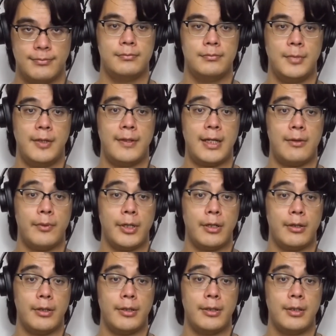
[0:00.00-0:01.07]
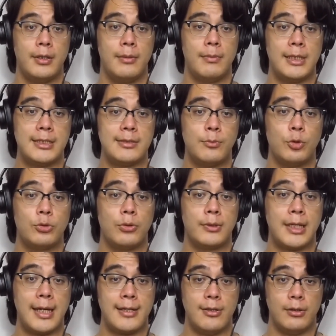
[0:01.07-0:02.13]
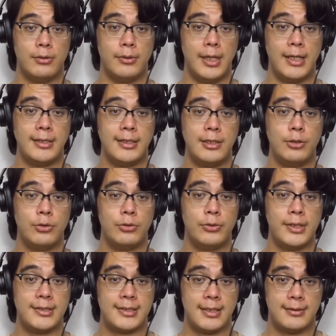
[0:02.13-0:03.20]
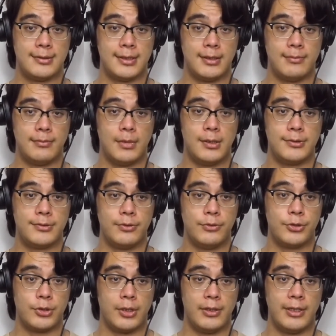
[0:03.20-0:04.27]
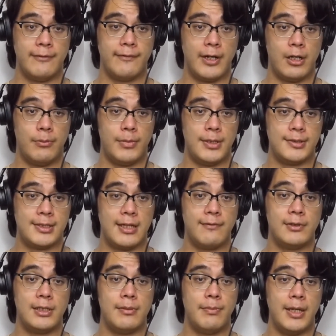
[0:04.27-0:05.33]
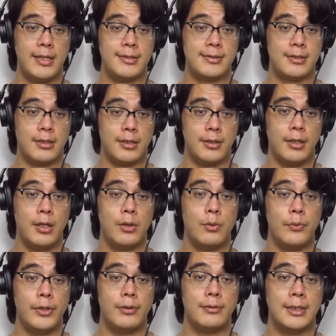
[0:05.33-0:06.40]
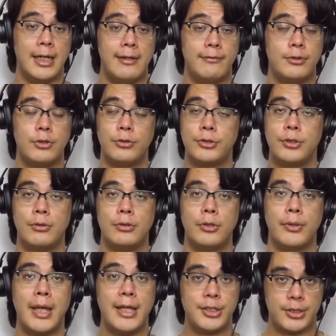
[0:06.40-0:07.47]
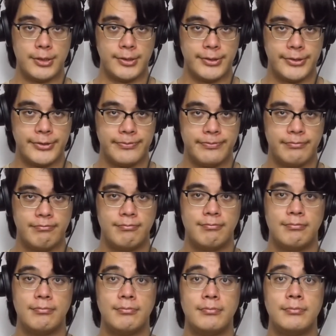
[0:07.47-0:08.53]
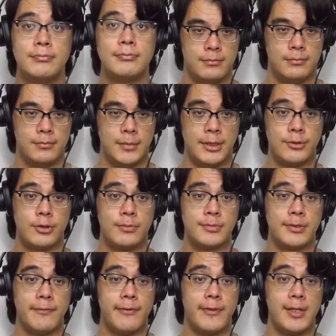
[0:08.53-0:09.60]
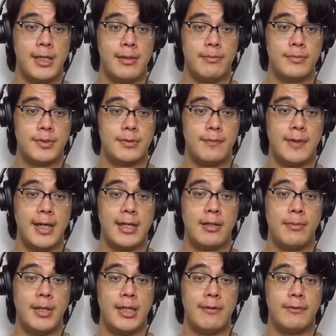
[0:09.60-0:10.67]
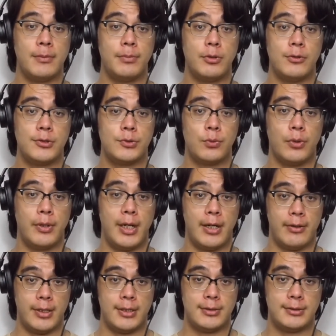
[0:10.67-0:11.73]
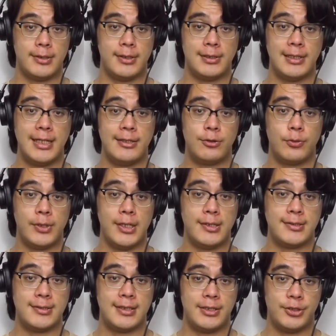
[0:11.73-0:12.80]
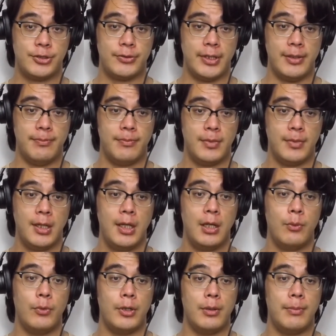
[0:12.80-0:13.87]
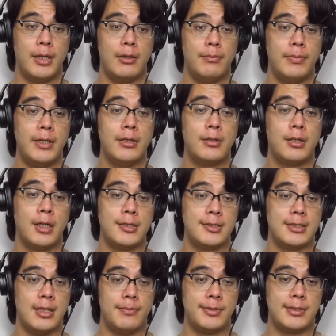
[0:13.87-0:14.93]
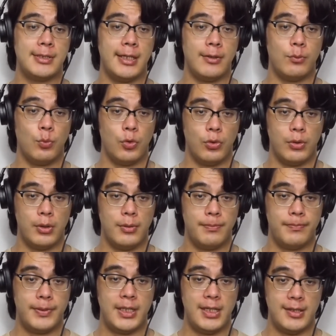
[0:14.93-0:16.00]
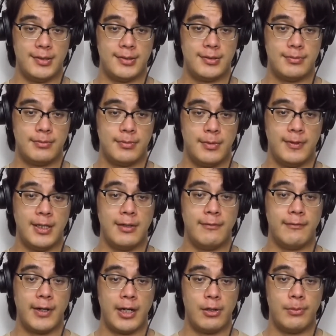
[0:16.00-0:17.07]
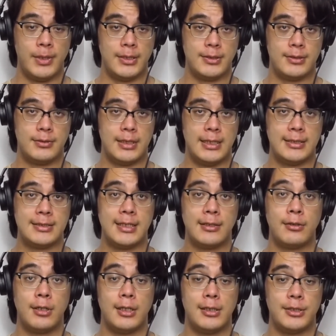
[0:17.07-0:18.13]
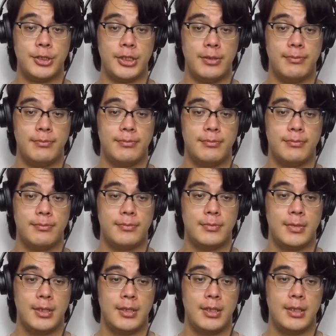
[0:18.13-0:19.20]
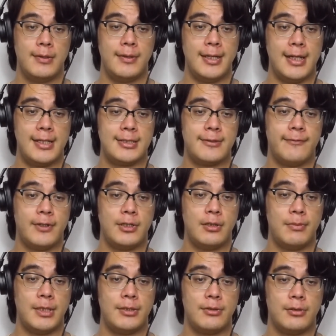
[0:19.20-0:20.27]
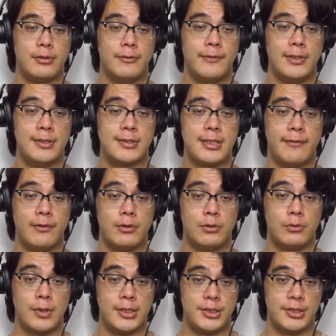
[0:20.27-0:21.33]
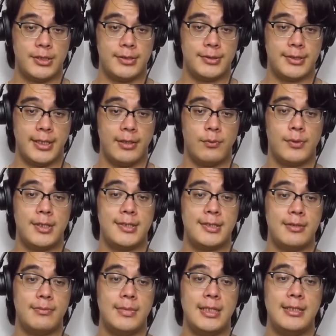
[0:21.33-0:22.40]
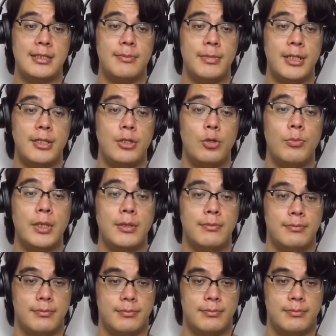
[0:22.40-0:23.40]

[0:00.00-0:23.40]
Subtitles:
In that regard, Matsumoto Taiyo and Inoue Santa also draw environments heavily based on real-life Tokyo locations. In terms of themes, the anime of the post-war era to the late 20th century were about big concepts like war, peace, the environment, and technology. They asked fundamental philosophical questions like what does it mean to be human?